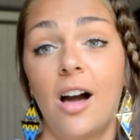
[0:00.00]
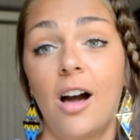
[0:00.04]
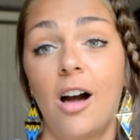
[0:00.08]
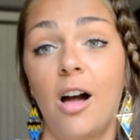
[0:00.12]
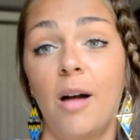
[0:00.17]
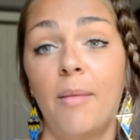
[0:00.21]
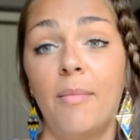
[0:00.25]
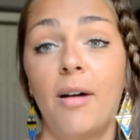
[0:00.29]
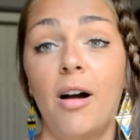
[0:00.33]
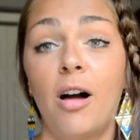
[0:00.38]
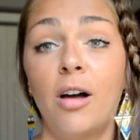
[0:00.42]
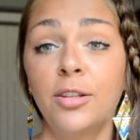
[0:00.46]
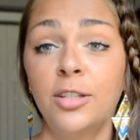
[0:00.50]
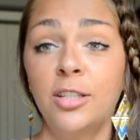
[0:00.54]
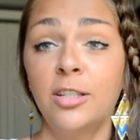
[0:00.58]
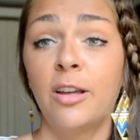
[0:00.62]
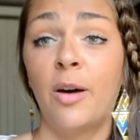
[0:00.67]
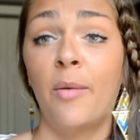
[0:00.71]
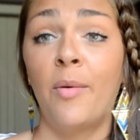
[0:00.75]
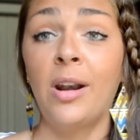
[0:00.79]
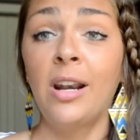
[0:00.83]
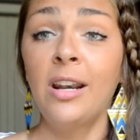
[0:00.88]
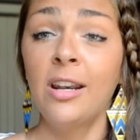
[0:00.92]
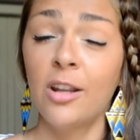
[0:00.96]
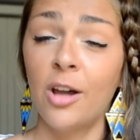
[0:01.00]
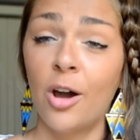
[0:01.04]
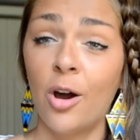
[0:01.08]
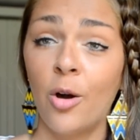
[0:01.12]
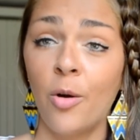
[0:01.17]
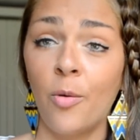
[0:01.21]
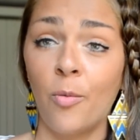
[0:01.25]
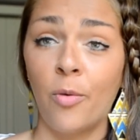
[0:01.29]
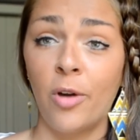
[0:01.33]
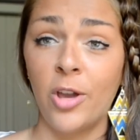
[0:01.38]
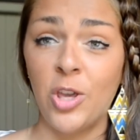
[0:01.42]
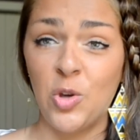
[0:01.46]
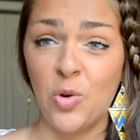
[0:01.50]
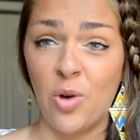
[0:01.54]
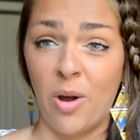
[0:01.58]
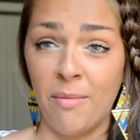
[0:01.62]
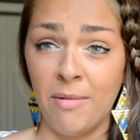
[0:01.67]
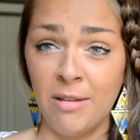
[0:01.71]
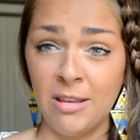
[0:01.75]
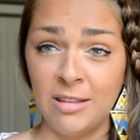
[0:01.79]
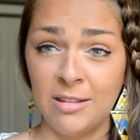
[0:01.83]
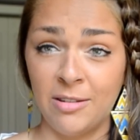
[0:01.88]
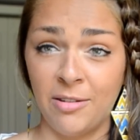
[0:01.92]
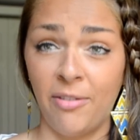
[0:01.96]
Um, also, I want to know what you want
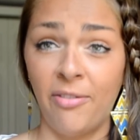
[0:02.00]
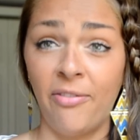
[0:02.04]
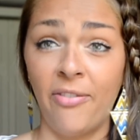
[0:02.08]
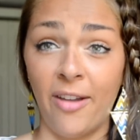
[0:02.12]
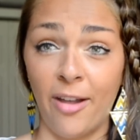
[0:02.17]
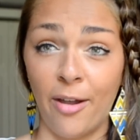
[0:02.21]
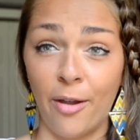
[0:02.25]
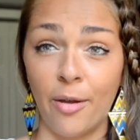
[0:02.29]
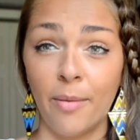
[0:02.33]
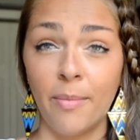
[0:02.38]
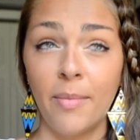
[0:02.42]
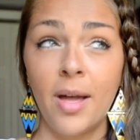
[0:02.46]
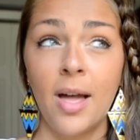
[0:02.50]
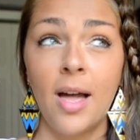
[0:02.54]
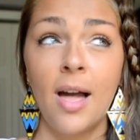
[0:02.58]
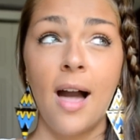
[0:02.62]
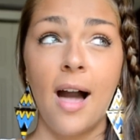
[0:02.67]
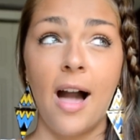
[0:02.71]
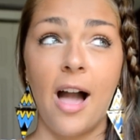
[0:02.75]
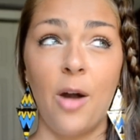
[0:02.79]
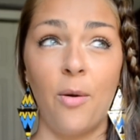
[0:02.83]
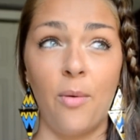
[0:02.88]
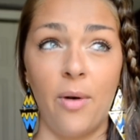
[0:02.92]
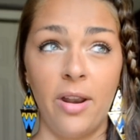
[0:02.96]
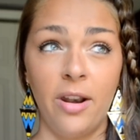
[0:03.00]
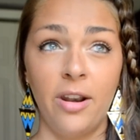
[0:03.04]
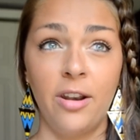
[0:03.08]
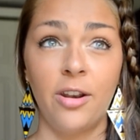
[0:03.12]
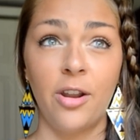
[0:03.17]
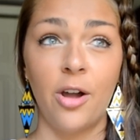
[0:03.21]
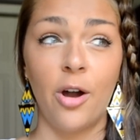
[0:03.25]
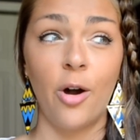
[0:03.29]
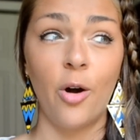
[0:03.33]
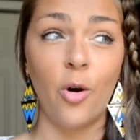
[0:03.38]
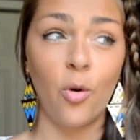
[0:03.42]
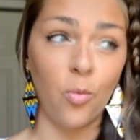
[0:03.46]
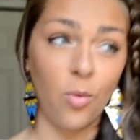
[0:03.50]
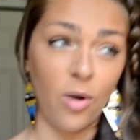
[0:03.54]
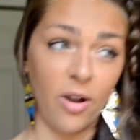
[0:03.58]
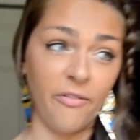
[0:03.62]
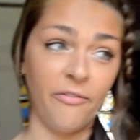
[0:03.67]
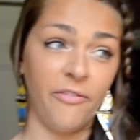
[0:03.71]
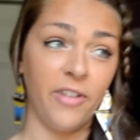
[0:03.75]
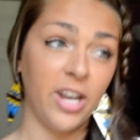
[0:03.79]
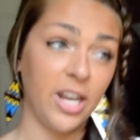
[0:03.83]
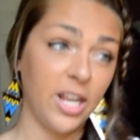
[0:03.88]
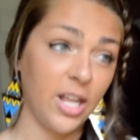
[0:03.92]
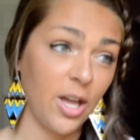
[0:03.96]
me to film. I want to know
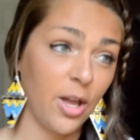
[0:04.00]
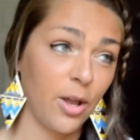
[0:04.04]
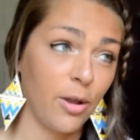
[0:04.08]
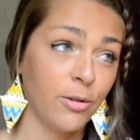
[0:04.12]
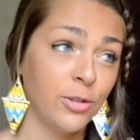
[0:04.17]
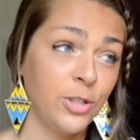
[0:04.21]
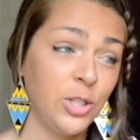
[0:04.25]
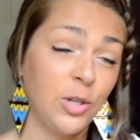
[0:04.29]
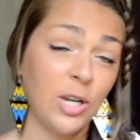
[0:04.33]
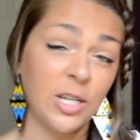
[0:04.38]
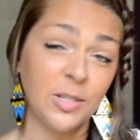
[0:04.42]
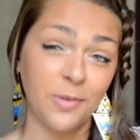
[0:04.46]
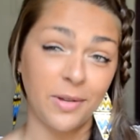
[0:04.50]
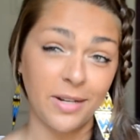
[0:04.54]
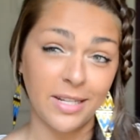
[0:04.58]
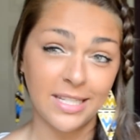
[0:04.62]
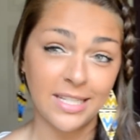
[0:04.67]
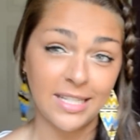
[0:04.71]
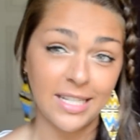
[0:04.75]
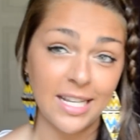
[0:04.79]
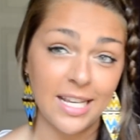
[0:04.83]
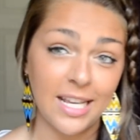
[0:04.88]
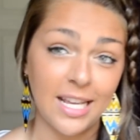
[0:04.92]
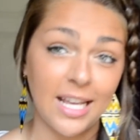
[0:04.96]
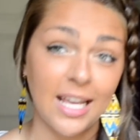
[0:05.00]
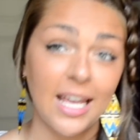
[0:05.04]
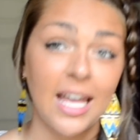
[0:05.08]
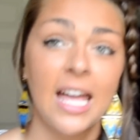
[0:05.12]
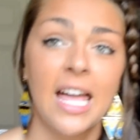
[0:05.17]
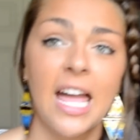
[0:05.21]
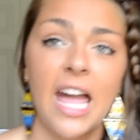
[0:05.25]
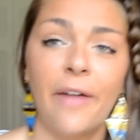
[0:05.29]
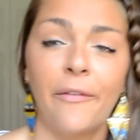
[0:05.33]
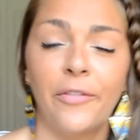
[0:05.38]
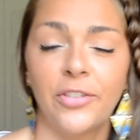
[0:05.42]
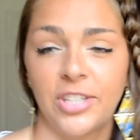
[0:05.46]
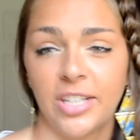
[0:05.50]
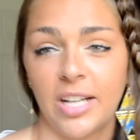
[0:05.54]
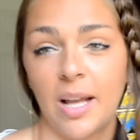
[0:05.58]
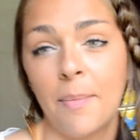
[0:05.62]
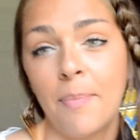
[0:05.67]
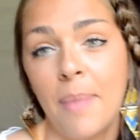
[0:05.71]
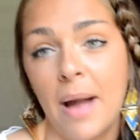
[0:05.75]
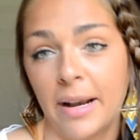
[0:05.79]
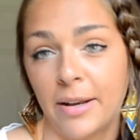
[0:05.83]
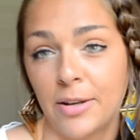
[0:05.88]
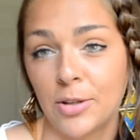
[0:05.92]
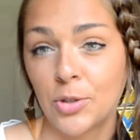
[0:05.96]
what videos you guys want to see. If it's like
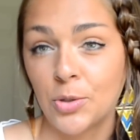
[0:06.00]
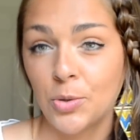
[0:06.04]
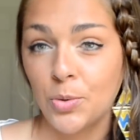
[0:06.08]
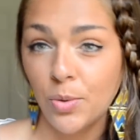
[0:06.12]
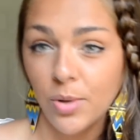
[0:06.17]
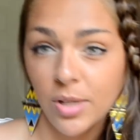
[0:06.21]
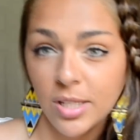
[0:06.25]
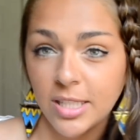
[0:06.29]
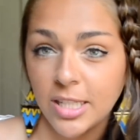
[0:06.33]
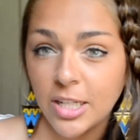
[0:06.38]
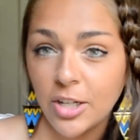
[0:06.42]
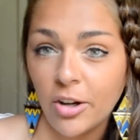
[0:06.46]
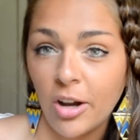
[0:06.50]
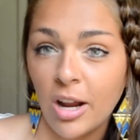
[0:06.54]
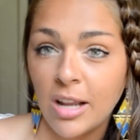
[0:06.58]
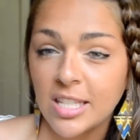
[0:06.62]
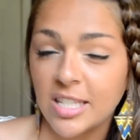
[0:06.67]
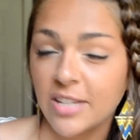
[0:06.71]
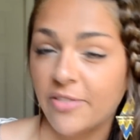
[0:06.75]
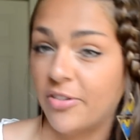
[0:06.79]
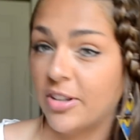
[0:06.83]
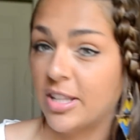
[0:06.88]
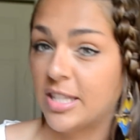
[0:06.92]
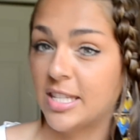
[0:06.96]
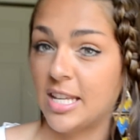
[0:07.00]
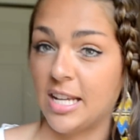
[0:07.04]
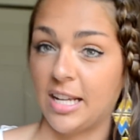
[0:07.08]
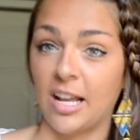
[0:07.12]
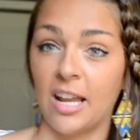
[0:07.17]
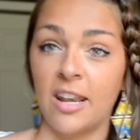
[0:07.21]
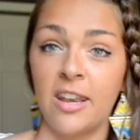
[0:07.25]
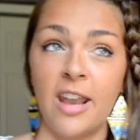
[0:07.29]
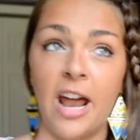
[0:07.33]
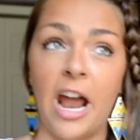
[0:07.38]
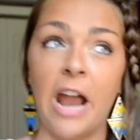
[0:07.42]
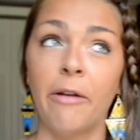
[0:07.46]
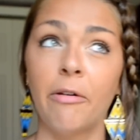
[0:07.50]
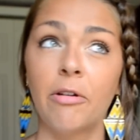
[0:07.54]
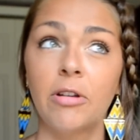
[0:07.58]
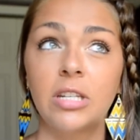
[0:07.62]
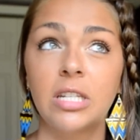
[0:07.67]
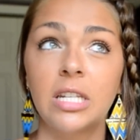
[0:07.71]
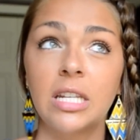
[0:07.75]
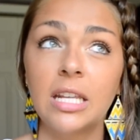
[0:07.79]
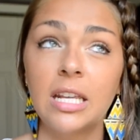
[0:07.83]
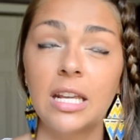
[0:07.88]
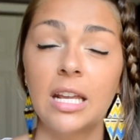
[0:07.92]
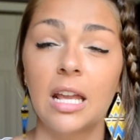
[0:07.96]
a back to school series, if it's like a night
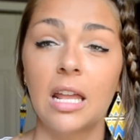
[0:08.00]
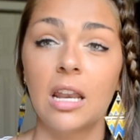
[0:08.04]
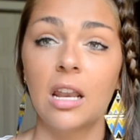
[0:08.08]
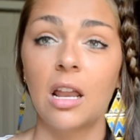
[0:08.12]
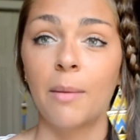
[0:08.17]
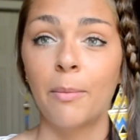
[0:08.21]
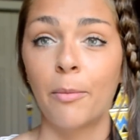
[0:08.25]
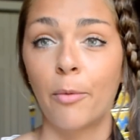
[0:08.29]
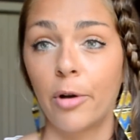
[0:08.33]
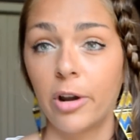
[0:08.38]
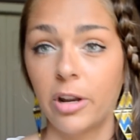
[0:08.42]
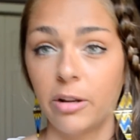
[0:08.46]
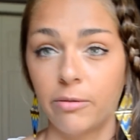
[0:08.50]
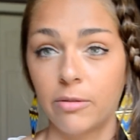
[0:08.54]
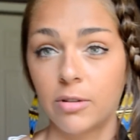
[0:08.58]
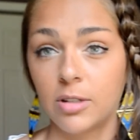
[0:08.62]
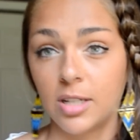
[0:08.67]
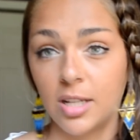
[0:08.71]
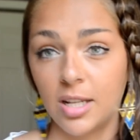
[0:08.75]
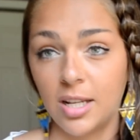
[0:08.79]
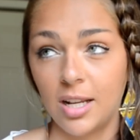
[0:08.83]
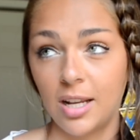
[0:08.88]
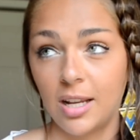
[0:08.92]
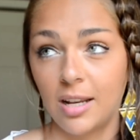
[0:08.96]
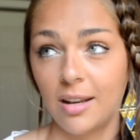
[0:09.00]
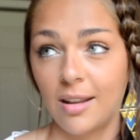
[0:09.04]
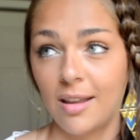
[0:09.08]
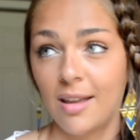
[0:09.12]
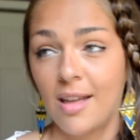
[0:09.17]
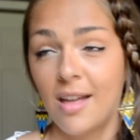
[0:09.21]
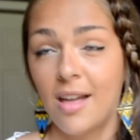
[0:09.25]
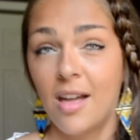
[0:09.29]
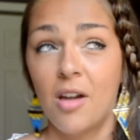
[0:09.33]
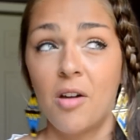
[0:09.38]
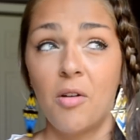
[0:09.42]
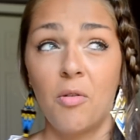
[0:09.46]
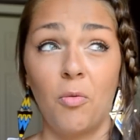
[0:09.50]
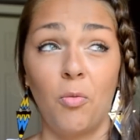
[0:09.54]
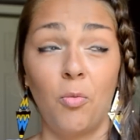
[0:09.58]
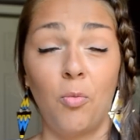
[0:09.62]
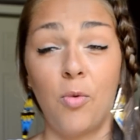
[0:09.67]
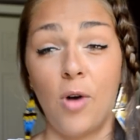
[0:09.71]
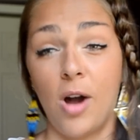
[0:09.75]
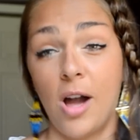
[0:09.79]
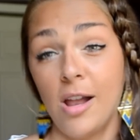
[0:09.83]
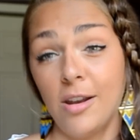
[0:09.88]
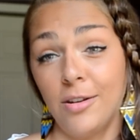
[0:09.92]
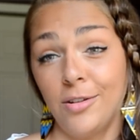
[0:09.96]
routine, a morning routine.
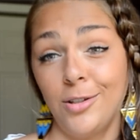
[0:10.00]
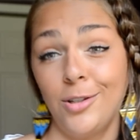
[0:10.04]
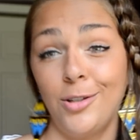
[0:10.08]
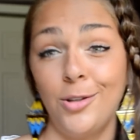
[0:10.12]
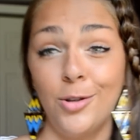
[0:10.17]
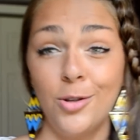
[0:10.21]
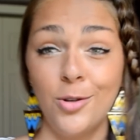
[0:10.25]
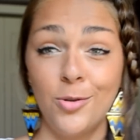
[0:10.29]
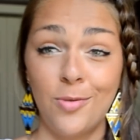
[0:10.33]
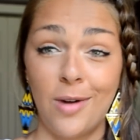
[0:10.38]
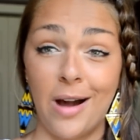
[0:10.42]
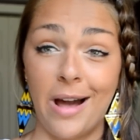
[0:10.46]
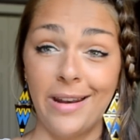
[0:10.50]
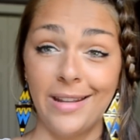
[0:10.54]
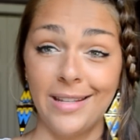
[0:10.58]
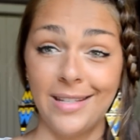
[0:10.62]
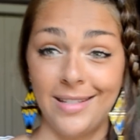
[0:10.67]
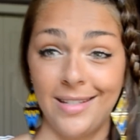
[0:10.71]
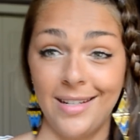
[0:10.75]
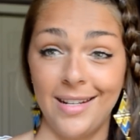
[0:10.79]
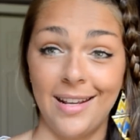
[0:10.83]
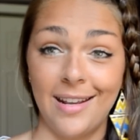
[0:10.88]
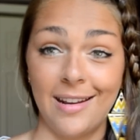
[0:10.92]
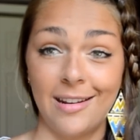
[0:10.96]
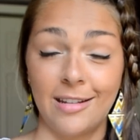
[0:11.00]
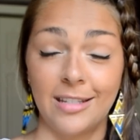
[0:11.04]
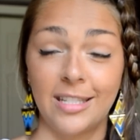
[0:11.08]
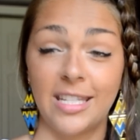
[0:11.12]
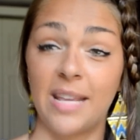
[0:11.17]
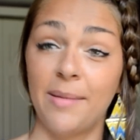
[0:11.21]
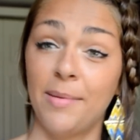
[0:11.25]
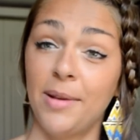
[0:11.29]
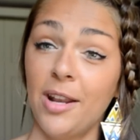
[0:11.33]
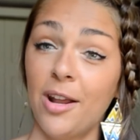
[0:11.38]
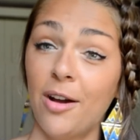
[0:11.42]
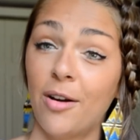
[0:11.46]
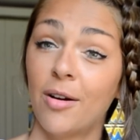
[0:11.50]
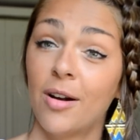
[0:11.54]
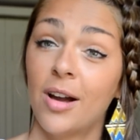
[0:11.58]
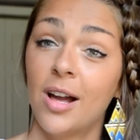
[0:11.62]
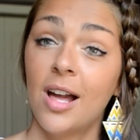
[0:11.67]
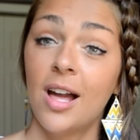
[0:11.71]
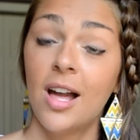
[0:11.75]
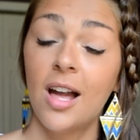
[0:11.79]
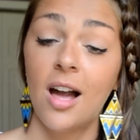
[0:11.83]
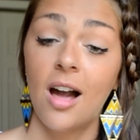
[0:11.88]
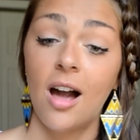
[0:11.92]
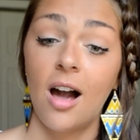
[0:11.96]
What do you want to see? Just let me know.
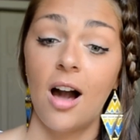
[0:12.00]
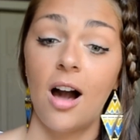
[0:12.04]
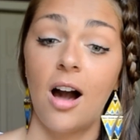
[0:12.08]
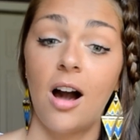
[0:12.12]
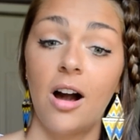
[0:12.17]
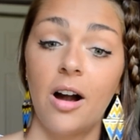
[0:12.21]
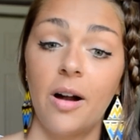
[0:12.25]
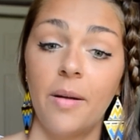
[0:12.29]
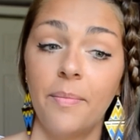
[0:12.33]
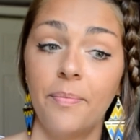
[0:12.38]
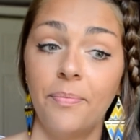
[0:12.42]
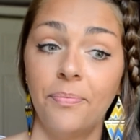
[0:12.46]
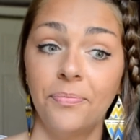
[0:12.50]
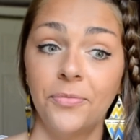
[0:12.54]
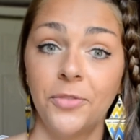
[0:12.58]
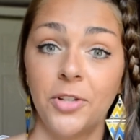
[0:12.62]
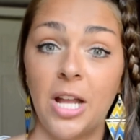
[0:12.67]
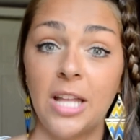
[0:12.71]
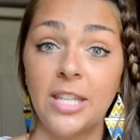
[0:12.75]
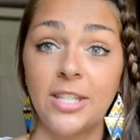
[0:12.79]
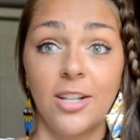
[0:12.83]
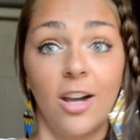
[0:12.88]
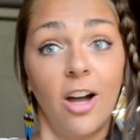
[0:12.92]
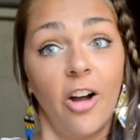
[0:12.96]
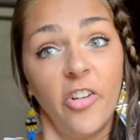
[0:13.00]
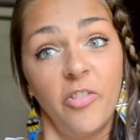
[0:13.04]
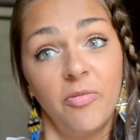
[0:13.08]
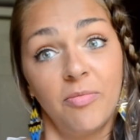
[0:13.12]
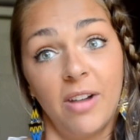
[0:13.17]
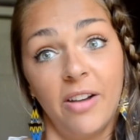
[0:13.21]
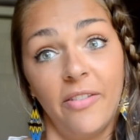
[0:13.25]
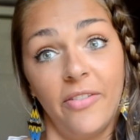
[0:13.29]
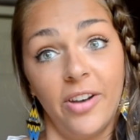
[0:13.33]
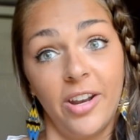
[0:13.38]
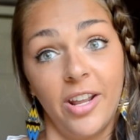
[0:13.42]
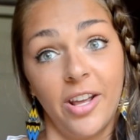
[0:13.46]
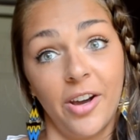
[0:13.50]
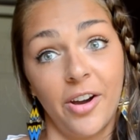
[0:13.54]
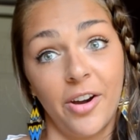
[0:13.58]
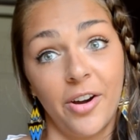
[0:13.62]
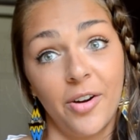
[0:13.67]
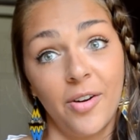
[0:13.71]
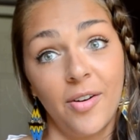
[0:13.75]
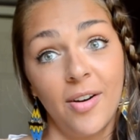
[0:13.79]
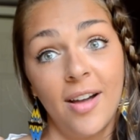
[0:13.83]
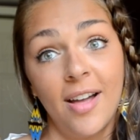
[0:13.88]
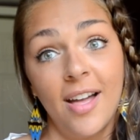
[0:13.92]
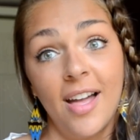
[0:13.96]
Um, so that's all for my
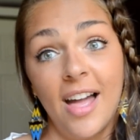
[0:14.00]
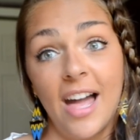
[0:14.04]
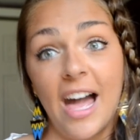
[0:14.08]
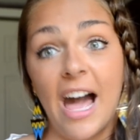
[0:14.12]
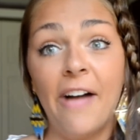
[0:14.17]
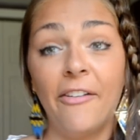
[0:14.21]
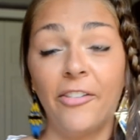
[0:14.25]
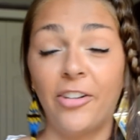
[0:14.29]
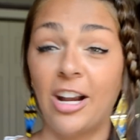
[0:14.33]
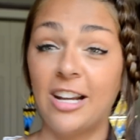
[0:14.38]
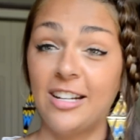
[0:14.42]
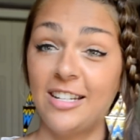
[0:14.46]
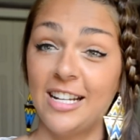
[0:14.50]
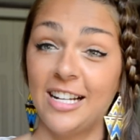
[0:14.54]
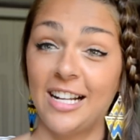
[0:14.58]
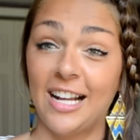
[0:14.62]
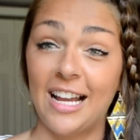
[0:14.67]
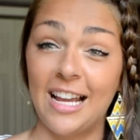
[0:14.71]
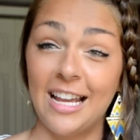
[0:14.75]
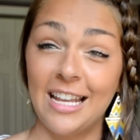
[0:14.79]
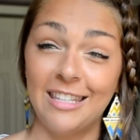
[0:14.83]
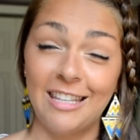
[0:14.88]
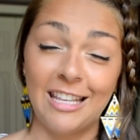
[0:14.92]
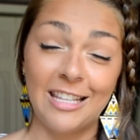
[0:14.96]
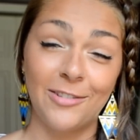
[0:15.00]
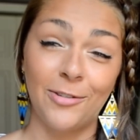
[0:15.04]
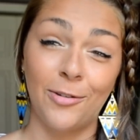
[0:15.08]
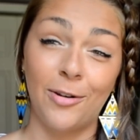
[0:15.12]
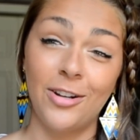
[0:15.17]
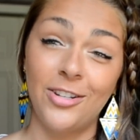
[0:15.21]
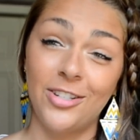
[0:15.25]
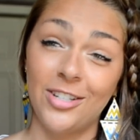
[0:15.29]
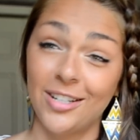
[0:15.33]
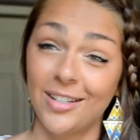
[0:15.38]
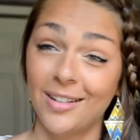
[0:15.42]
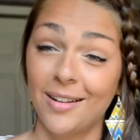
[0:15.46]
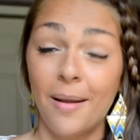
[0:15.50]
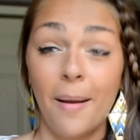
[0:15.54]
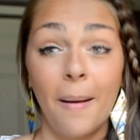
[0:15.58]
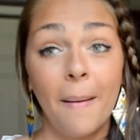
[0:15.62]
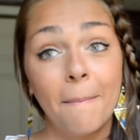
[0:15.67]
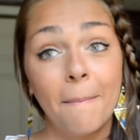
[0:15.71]
video. Have a great day, guys. Thanks for watching.